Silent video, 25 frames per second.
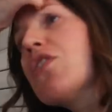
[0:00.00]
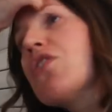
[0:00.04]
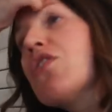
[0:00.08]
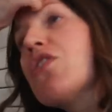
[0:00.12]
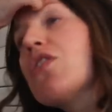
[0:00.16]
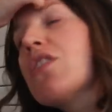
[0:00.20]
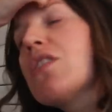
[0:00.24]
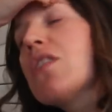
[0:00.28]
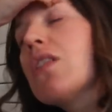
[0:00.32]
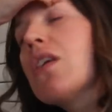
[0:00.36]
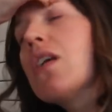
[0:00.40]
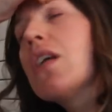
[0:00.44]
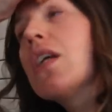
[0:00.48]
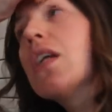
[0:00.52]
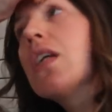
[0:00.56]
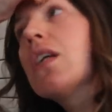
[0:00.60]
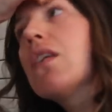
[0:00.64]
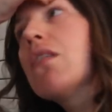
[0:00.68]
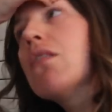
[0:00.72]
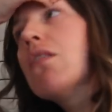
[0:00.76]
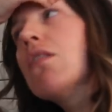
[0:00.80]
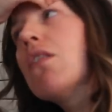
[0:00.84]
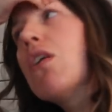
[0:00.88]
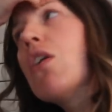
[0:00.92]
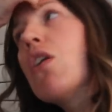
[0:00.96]
are just
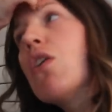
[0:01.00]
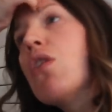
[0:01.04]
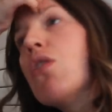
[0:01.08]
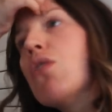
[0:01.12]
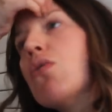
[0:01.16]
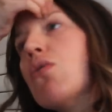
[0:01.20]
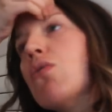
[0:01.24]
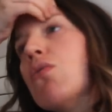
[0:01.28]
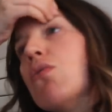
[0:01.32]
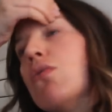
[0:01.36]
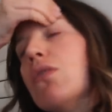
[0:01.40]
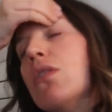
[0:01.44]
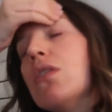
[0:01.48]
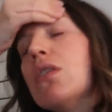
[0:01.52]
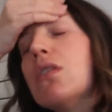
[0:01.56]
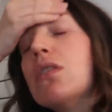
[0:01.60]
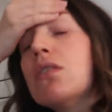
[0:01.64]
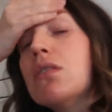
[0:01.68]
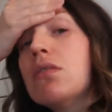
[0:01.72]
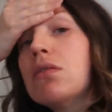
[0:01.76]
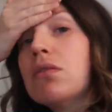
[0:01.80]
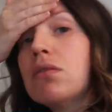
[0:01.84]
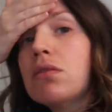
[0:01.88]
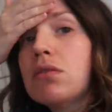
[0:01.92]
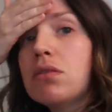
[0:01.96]
like a whole,
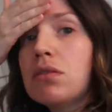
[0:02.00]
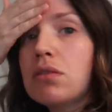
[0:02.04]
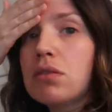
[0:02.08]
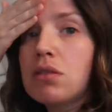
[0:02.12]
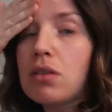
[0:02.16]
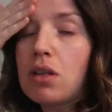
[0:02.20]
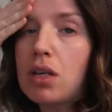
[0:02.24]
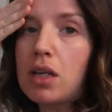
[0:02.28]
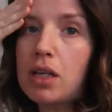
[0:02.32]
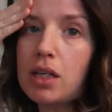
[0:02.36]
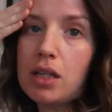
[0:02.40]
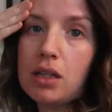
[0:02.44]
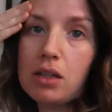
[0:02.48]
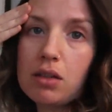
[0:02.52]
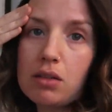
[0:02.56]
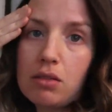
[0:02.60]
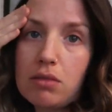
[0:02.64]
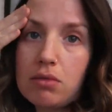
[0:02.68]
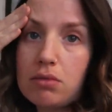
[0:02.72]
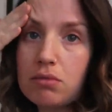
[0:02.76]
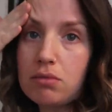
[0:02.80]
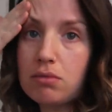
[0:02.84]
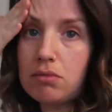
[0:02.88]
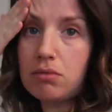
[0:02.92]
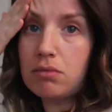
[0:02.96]
like,
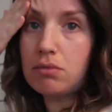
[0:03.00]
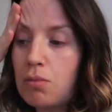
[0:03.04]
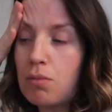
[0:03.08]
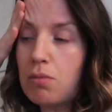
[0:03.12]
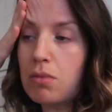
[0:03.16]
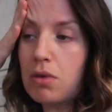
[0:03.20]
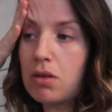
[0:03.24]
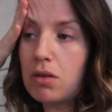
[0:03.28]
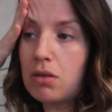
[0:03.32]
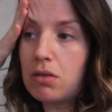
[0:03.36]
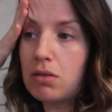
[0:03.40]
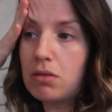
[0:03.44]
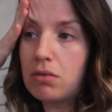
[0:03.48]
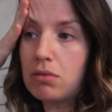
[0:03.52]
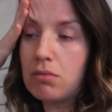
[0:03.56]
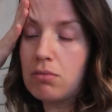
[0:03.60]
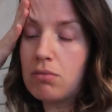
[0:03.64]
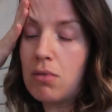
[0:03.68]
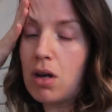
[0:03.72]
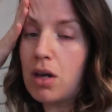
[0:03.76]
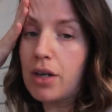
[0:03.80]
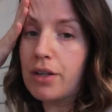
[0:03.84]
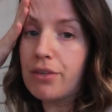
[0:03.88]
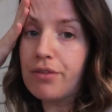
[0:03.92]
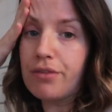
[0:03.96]

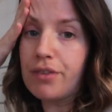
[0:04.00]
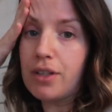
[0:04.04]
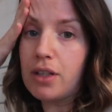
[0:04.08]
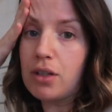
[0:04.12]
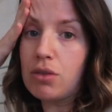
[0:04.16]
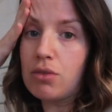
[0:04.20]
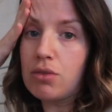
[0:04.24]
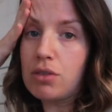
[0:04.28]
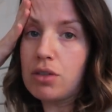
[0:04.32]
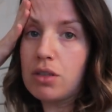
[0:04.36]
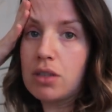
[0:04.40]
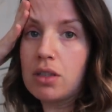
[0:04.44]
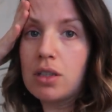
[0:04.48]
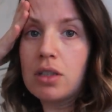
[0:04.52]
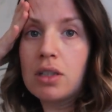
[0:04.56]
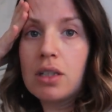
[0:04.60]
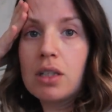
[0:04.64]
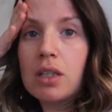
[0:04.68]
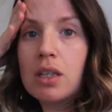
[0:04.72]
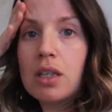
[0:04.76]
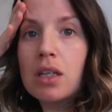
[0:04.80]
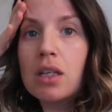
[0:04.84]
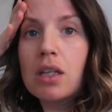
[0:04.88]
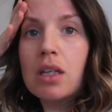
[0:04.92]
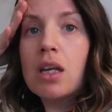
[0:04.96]
minefield.
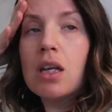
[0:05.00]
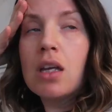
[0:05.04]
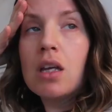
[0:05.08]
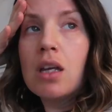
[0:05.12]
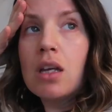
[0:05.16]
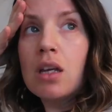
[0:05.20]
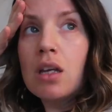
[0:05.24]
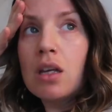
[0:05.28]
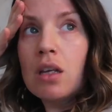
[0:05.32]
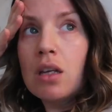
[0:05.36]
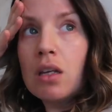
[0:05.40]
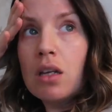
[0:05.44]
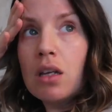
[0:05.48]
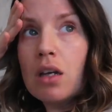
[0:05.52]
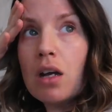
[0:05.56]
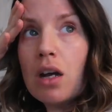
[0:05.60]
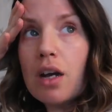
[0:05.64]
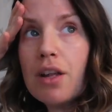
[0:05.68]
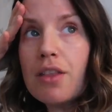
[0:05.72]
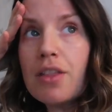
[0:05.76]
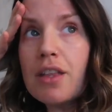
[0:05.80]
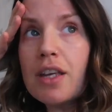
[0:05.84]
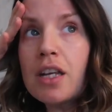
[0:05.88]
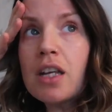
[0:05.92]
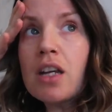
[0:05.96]

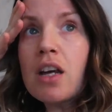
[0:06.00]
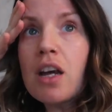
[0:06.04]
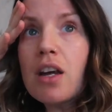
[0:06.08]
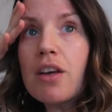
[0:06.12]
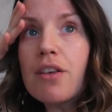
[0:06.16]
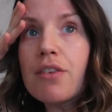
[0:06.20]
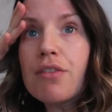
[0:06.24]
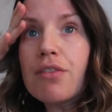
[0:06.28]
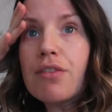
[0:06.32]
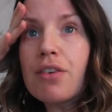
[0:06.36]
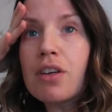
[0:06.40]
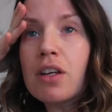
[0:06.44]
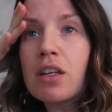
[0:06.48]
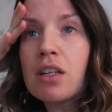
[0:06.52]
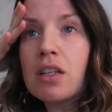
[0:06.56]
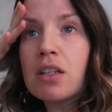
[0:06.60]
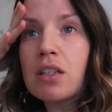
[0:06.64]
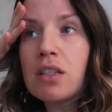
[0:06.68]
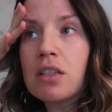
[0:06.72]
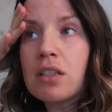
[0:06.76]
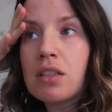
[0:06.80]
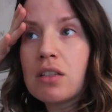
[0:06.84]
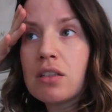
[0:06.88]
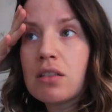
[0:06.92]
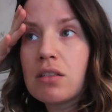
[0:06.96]
I think I've
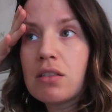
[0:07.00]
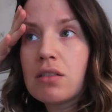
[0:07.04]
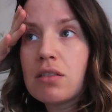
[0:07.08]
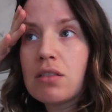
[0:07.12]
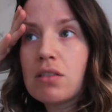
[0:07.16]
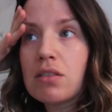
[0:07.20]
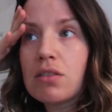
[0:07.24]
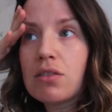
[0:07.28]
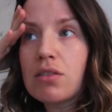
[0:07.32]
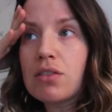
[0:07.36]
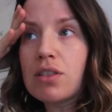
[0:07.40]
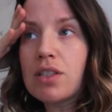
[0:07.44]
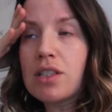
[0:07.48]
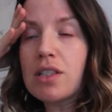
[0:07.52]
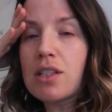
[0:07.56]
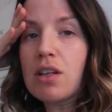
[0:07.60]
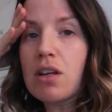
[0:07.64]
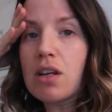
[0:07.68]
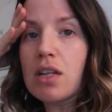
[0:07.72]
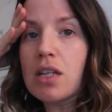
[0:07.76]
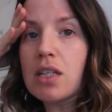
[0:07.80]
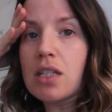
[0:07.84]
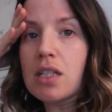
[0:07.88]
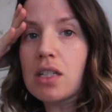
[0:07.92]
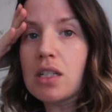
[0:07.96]

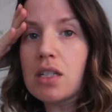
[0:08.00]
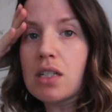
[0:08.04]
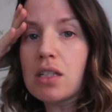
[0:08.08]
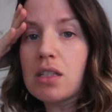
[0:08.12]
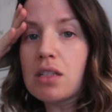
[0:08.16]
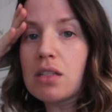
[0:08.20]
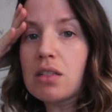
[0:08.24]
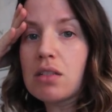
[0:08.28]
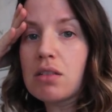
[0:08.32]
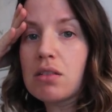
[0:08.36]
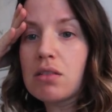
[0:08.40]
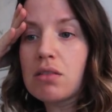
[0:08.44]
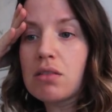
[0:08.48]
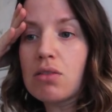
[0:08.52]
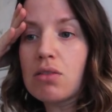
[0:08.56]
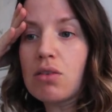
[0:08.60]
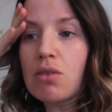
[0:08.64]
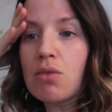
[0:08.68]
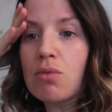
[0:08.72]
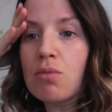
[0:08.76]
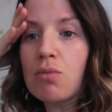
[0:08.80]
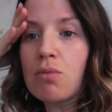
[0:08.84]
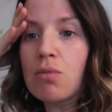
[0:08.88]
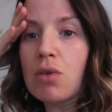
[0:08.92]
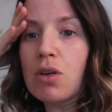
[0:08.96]
decided
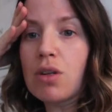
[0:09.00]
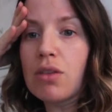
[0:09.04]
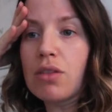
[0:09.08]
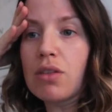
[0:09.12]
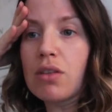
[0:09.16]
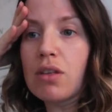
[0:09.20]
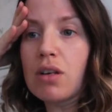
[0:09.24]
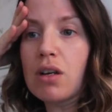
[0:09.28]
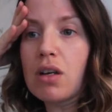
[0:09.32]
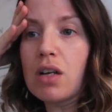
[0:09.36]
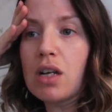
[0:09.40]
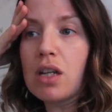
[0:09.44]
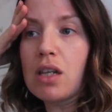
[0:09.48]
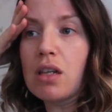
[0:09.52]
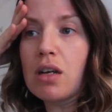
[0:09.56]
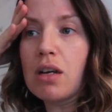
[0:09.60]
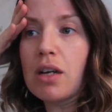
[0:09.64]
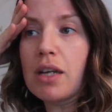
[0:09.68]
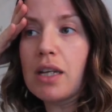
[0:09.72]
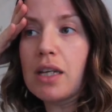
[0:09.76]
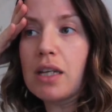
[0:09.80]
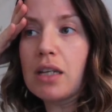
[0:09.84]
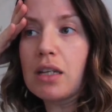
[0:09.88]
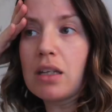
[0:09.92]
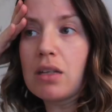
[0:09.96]
on one that I
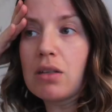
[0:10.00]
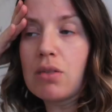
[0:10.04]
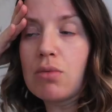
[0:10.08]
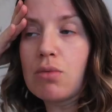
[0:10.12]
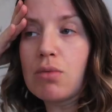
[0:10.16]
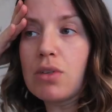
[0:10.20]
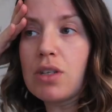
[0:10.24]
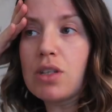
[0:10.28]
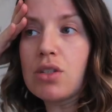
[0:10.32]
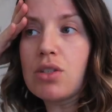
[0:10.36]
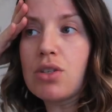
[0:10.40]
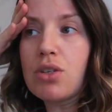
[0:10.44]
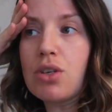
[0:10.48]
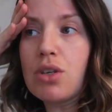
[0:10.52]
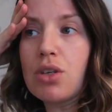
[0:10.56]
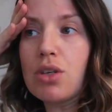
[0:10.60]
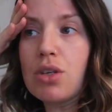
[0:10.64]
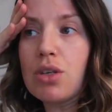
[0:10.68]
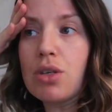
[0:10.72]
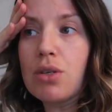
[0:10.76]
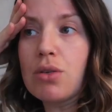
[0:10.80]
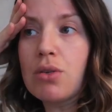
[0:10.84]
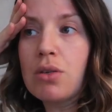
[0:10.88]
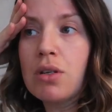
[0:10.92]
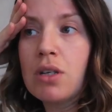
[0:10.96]
like. There's
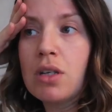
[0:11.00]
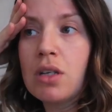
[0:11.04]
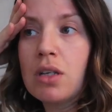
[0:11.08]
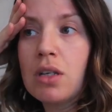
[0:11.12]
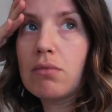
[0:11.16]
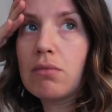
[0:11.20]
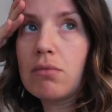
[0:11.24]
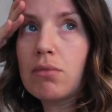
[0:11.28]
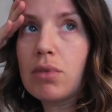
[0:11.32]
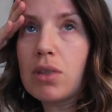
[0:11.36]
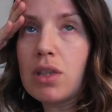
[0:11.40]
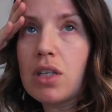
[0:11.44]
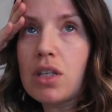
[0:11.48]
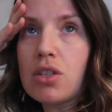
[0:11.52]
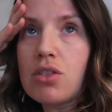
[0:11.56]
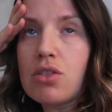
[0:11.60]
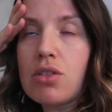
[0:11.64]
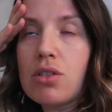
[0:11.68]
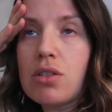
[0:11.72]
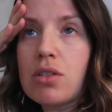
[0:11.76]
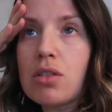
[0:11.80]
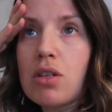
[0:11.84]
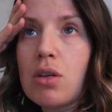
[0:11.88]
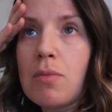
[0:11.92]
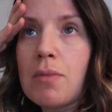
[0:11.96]
two, but there's
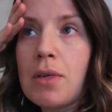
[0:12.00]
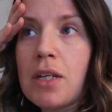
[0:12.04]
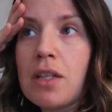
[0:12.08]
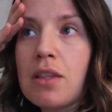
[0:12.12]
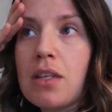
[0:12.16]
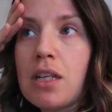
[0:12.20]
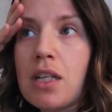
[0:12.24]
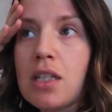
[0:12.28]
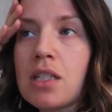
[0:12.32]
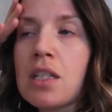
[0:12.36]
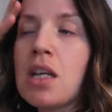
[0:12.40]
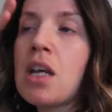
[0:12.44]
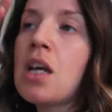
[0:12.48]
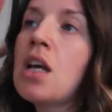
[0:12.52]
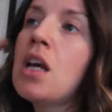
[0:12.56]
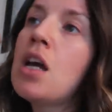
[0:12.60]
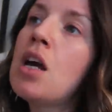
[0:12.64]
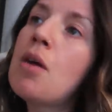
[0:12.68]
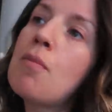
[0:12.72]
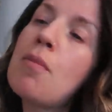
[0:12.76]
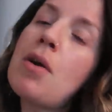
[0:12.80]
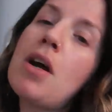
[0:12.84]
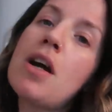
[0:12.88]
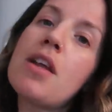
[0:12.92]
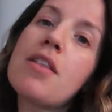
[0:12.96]
just so many things.
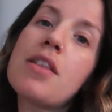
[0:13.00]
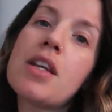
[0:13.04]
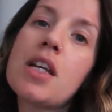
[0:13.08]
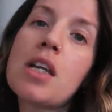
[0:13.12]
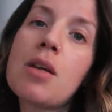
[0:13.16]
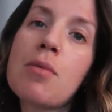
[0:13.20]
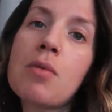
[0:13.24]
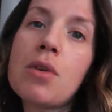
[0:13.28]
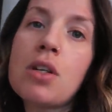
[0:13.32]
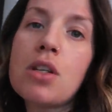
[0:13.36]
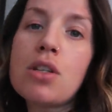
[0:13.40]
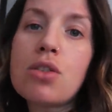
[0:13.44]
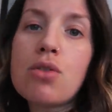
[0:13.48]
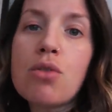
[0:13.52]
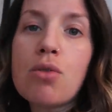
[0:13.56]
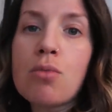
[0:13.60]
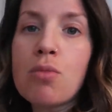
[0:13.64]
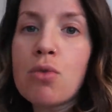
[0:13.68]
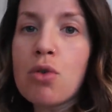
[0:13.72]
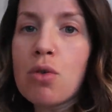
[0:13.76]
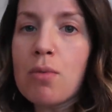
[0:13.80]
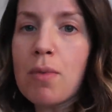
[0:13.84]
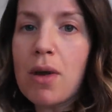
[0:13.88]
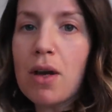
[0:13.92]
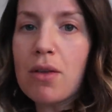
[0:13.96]
But I think I'm going to talk
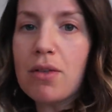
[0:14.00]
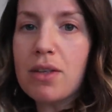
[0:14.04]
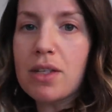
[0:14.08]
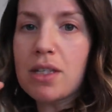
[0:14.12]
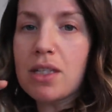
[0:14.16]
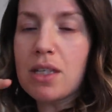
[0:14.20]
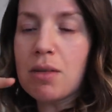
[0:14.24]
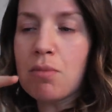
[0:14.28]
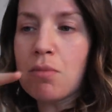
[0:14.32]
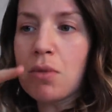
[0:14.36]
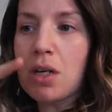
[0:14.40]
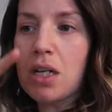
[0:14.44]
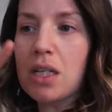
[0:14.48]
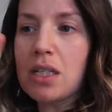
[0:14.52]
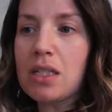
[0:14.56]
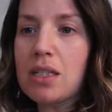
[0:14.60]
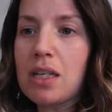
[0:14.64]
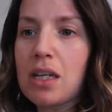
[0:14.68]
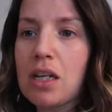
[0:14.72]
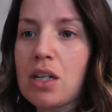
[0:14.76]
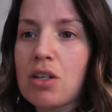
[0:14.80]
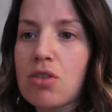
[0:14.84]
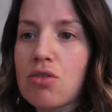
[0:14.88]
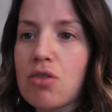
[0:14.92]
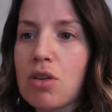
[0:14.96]
more about this in my
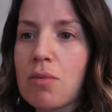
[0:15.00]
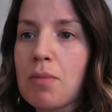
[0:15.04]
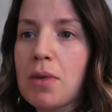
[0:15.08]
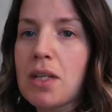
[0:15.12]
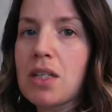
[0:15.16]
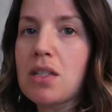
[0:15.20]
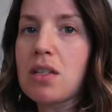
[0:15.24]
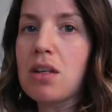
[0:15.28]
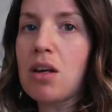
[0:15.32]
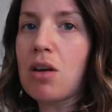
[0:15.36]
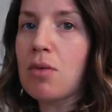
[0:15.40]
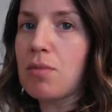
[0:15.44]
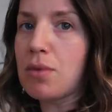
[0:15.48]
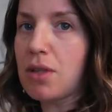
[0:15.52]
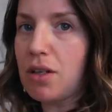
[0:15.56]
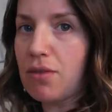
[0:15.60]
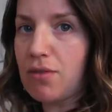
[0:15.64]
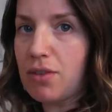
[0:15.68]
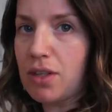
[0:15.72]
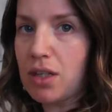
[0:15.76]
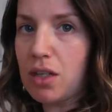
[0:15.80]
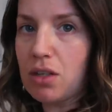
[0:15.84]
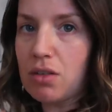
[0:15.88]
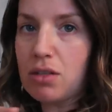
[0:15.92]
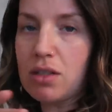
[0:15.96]
second trimester update
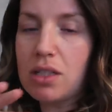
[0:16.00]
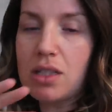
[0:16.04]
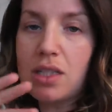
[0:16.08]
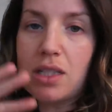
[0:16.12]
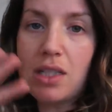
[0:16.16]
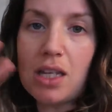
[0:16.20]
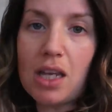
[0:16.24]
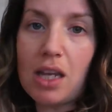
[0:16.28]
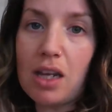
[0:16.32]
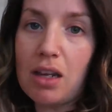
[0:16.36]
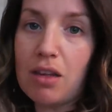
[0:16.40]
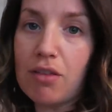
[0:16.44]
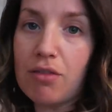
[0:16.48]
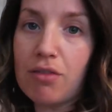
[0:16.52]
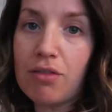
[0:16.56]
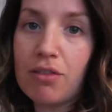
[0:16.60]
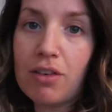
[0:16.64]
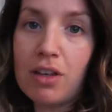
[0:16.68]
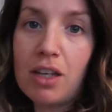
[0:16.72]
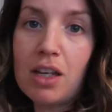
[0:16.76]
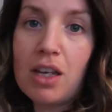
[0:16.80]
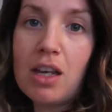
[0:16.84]
video to save